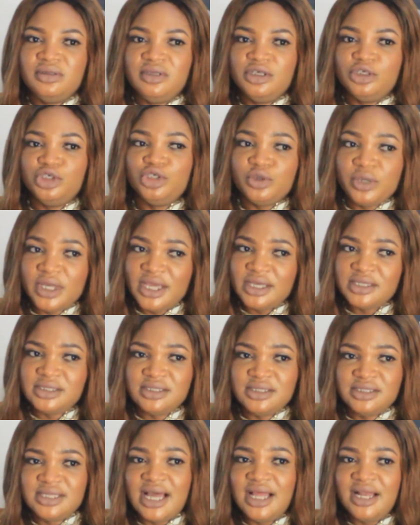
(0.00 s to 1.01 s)
they
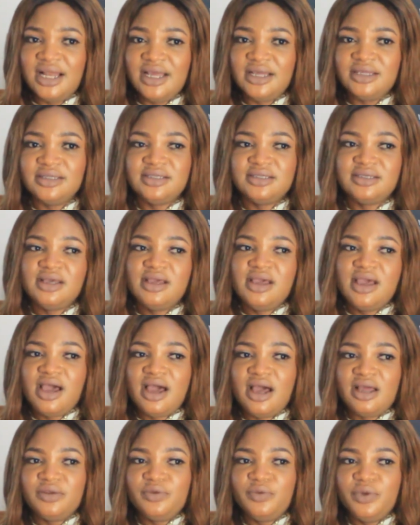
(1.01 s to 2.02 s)
showcase talent
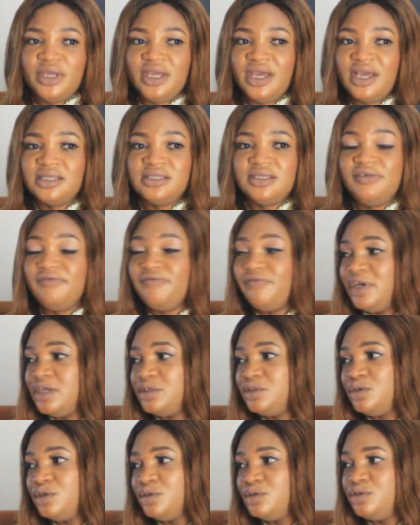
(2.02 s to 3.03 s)
and we get
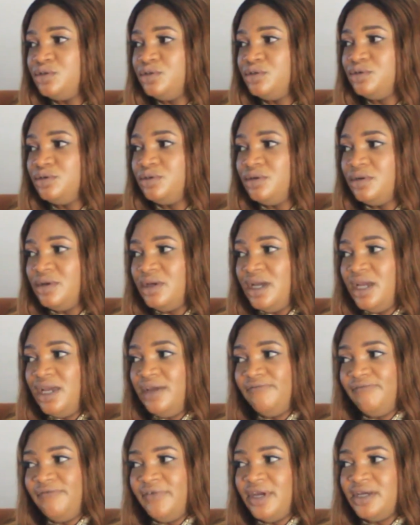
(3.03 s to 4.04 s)
investors to
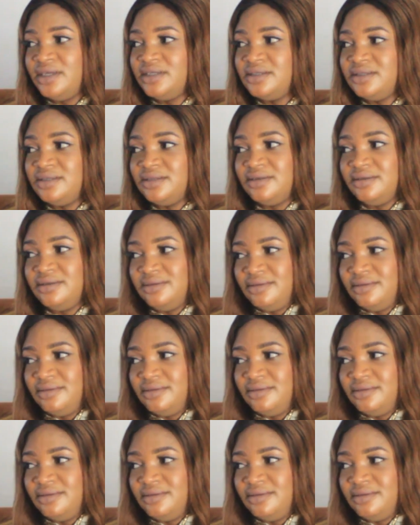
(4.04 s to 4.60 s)
invest.